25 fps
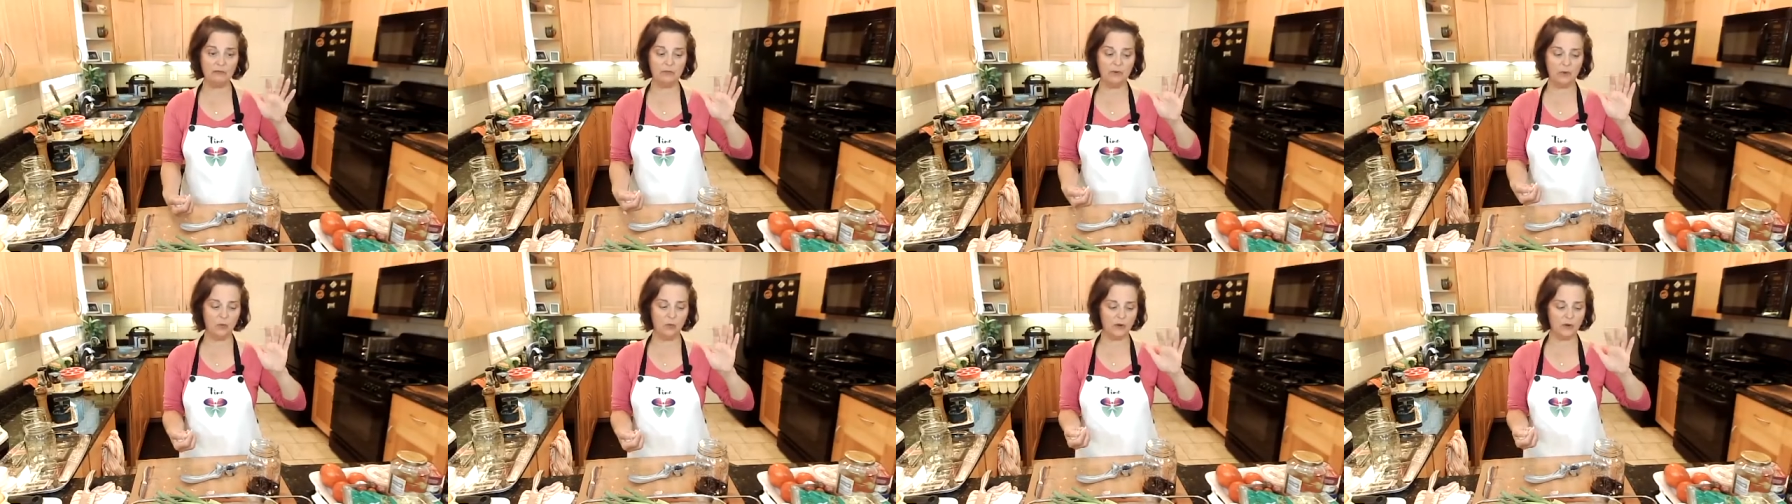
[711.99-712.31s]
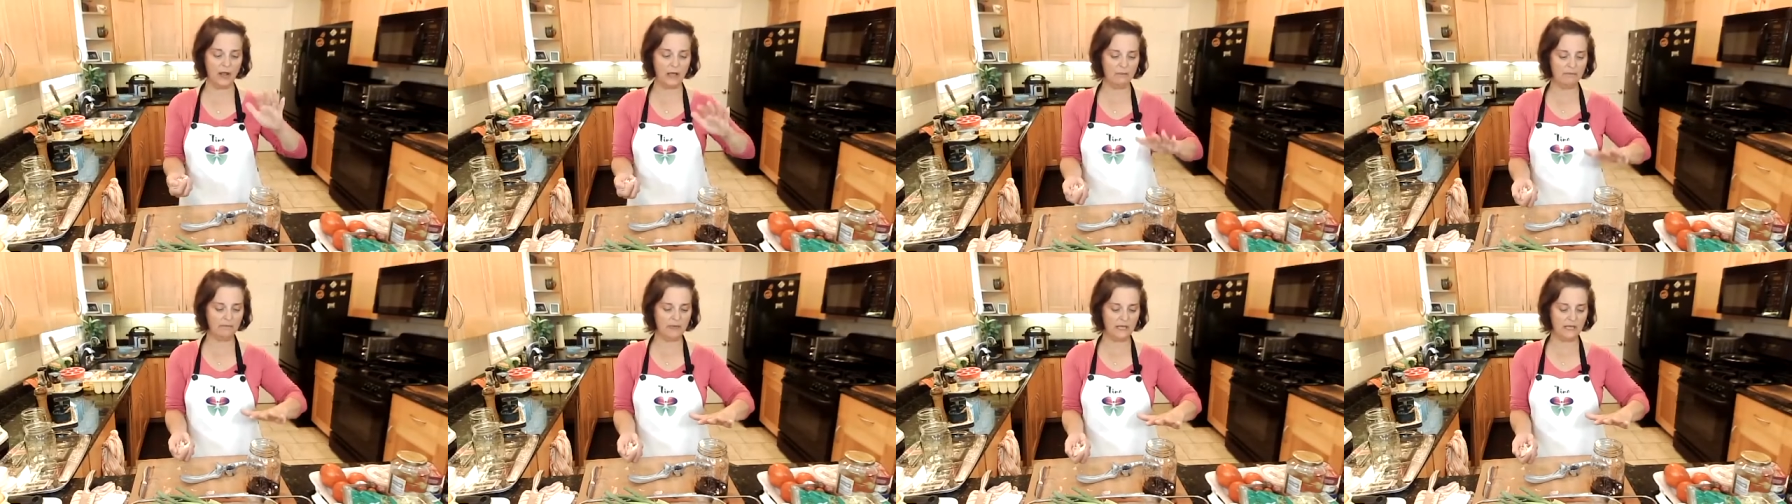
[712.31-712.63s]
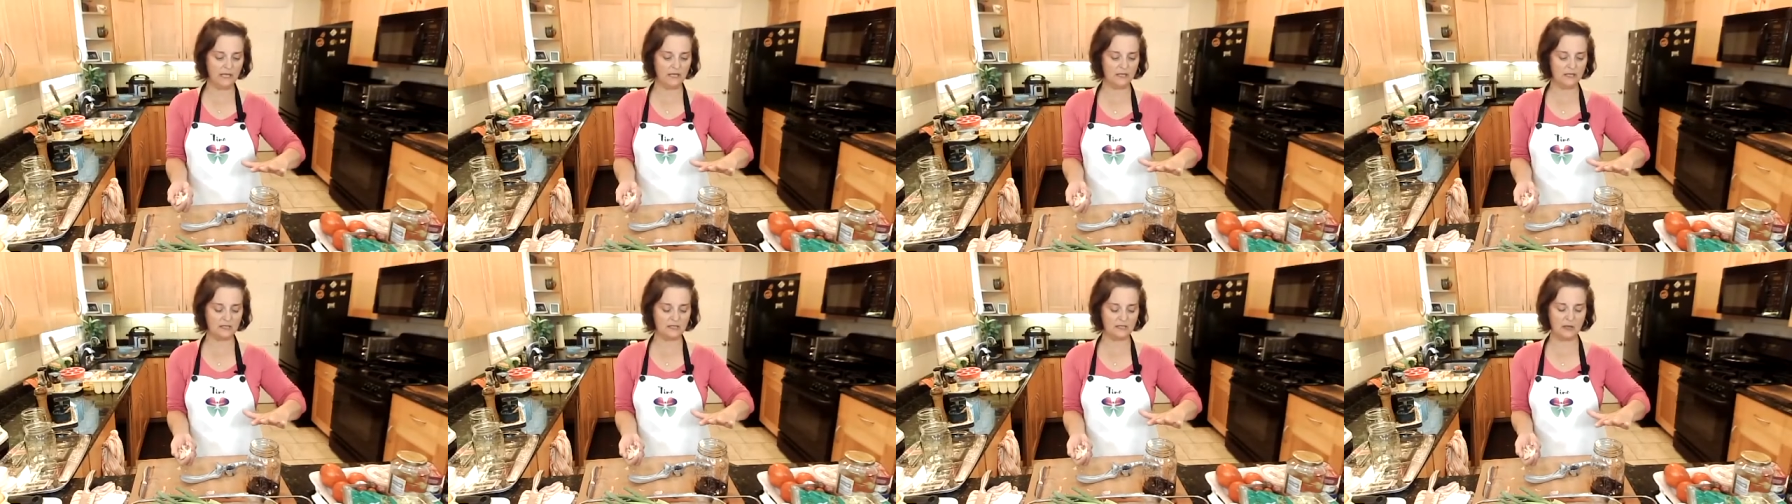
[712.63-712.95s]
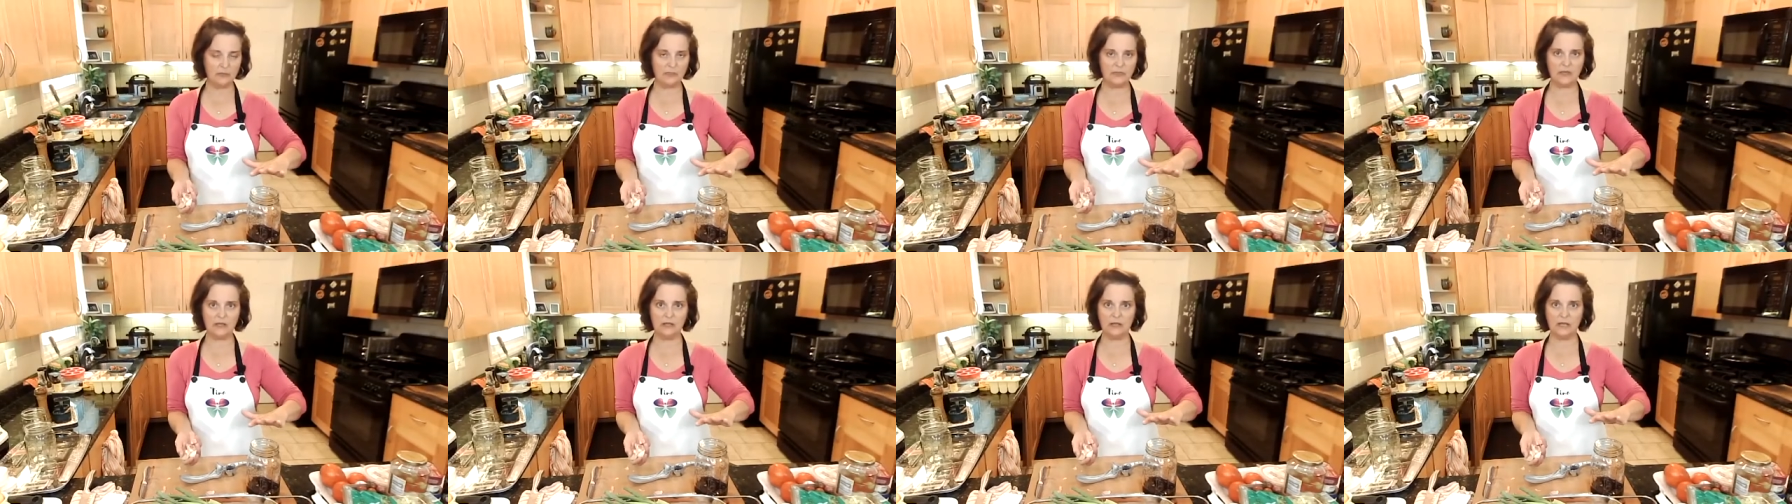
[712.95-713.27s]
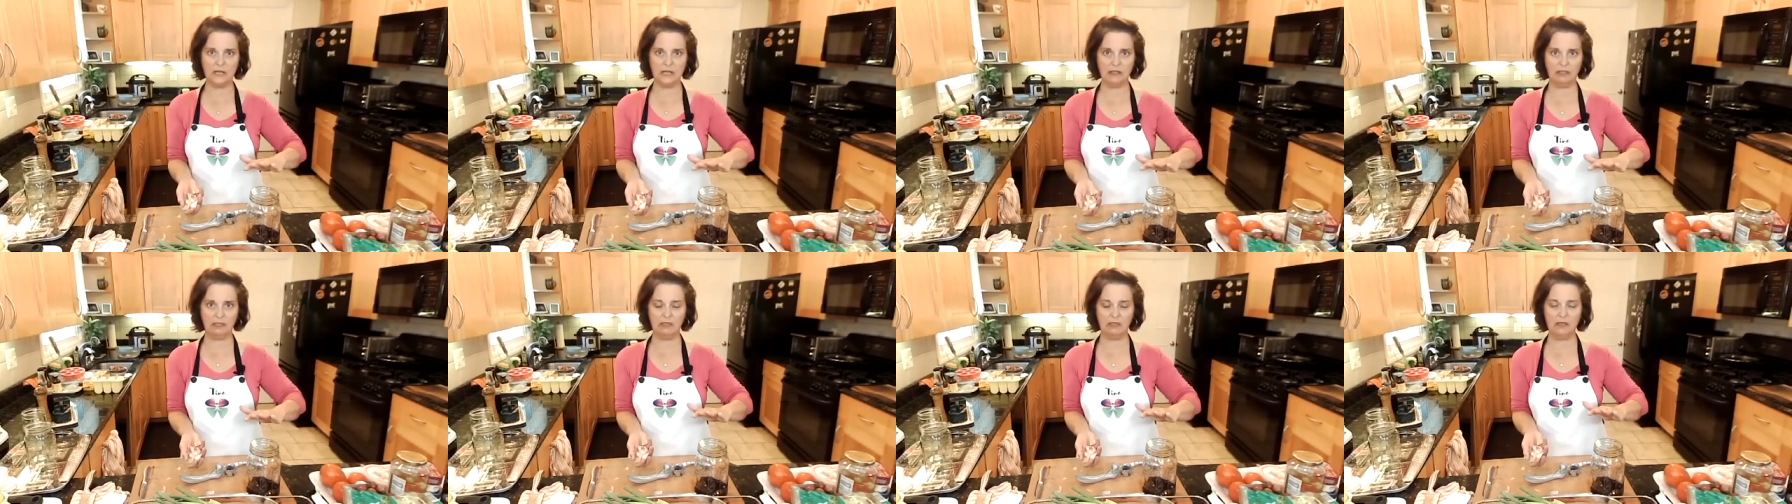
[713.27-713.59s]
but when I'm making something
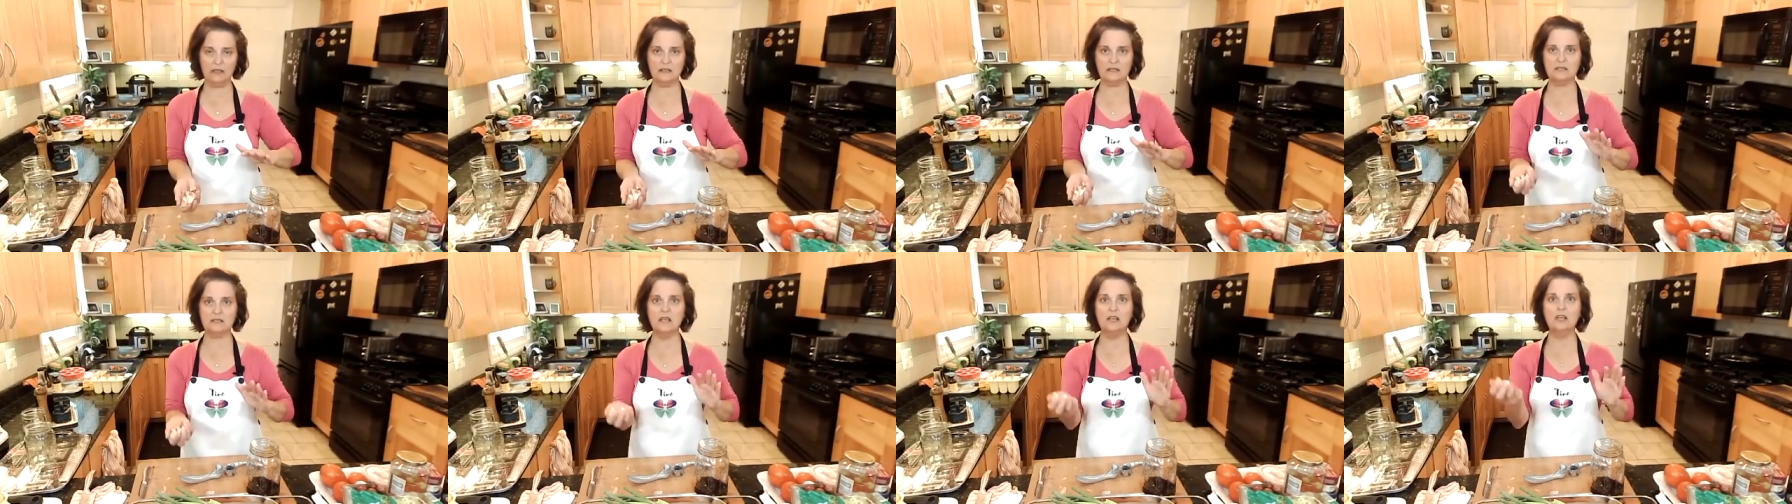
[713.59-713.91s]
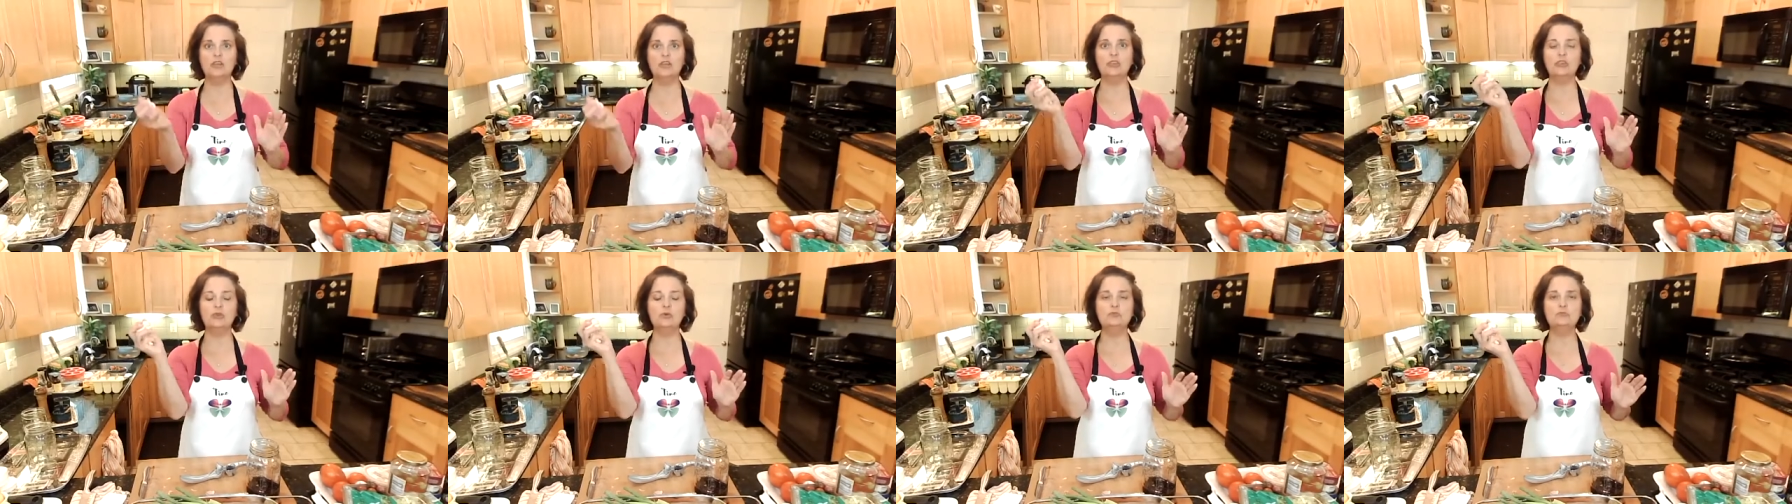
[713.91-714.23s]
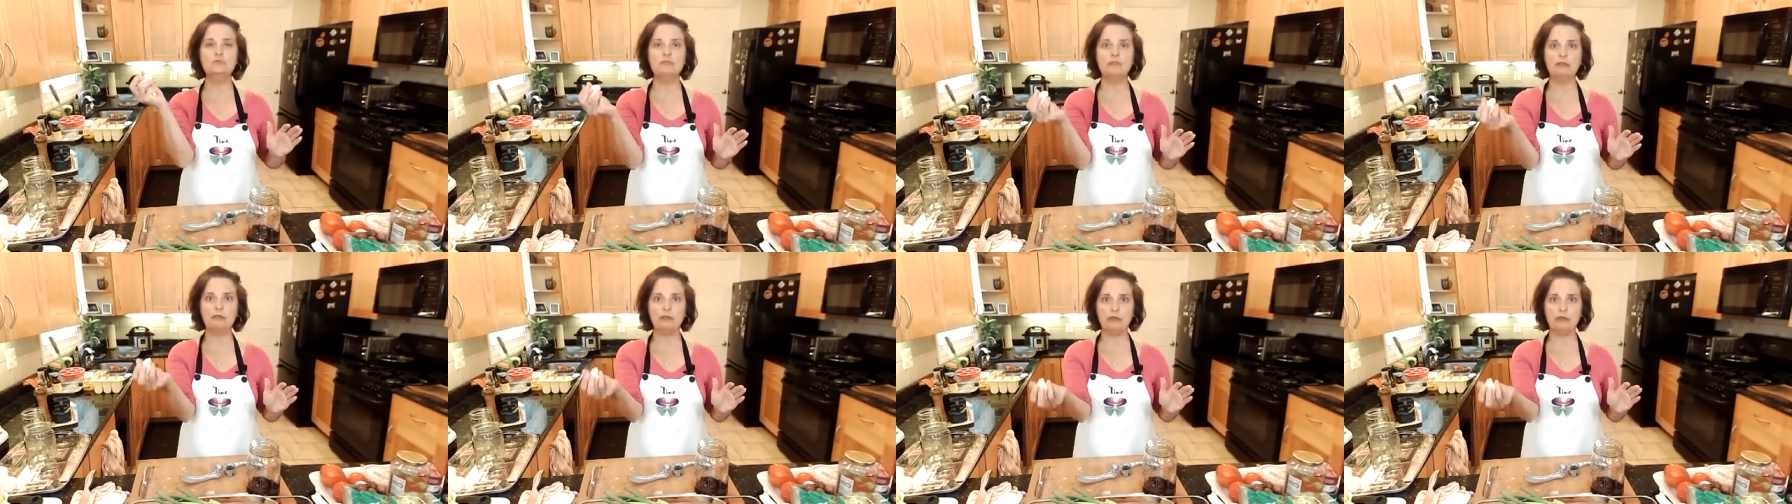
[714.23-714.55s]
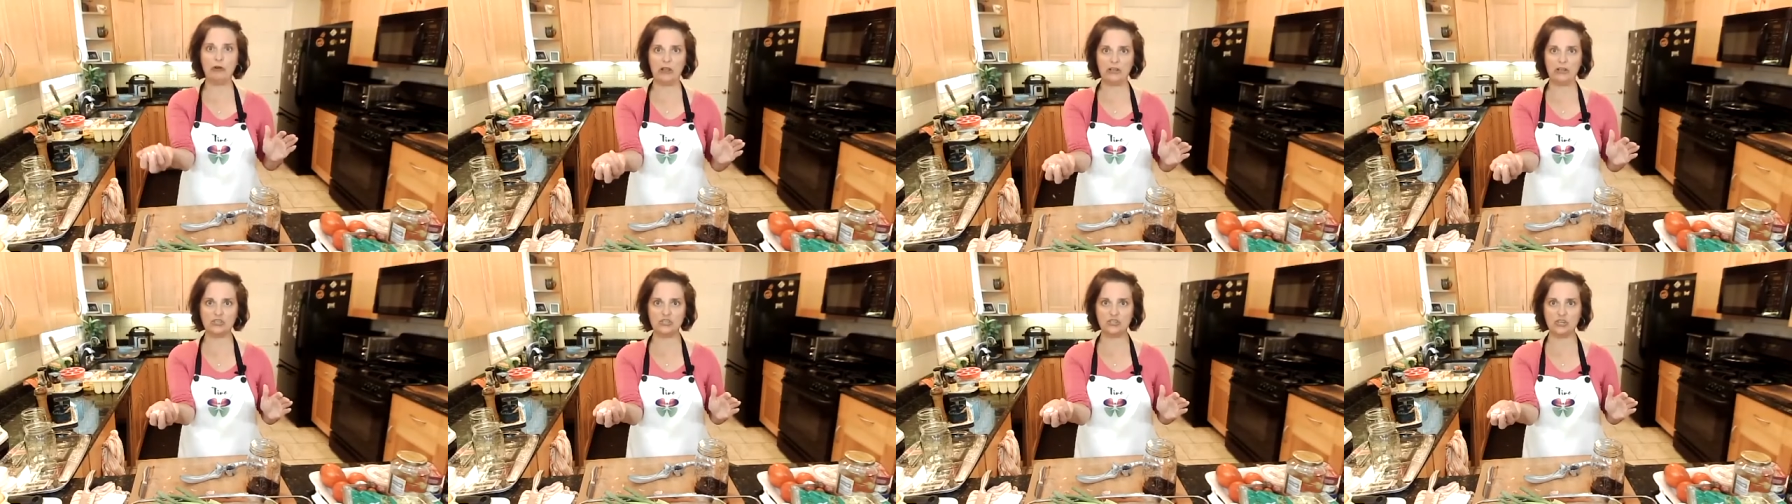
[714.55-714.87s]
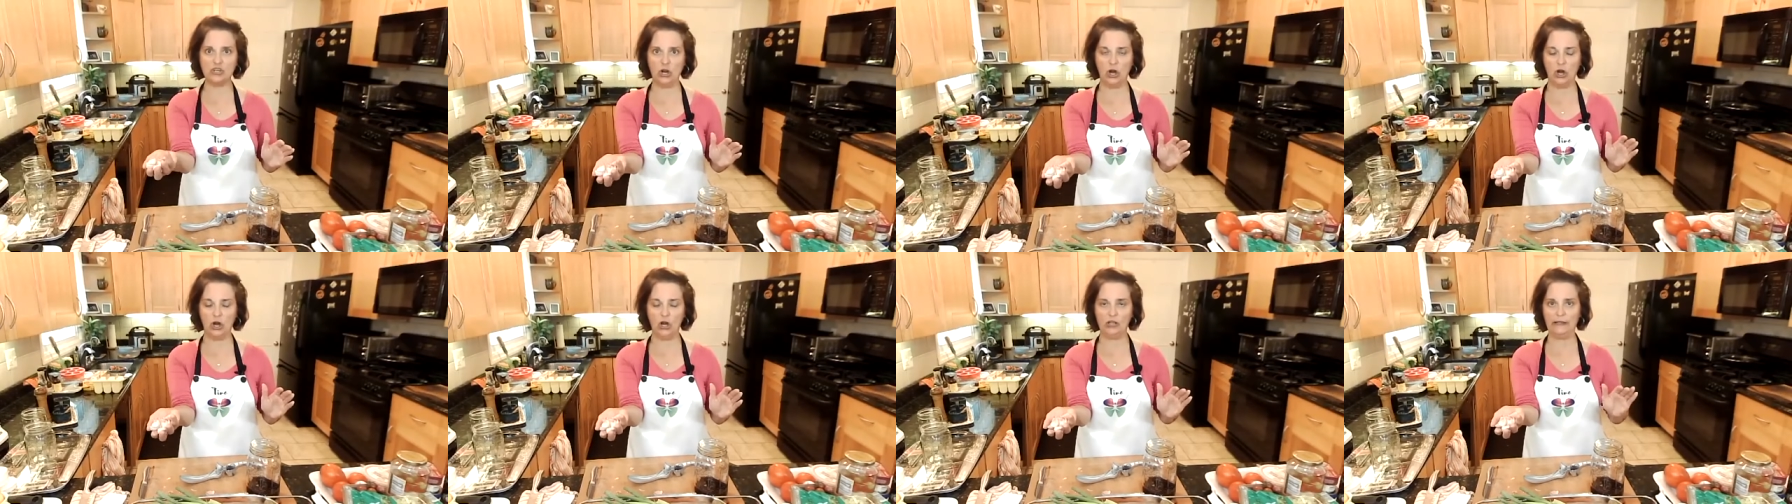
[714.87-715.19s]
like this, use fresh
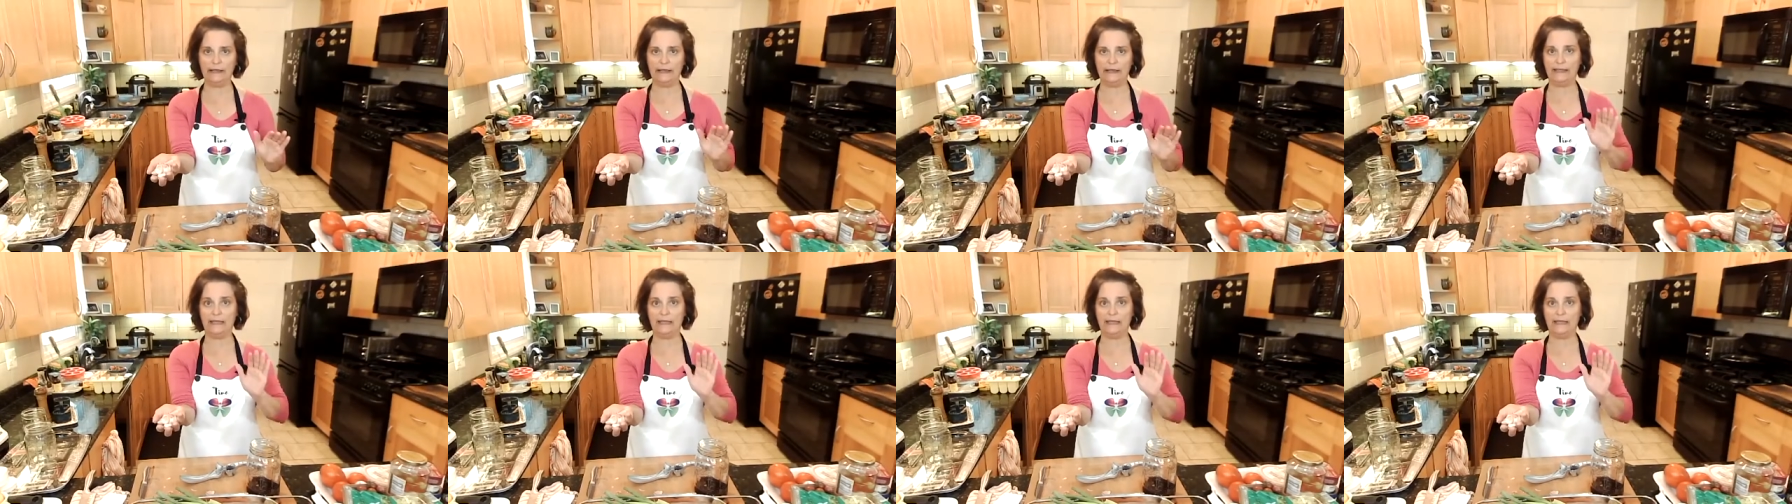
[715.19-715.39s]
garlic.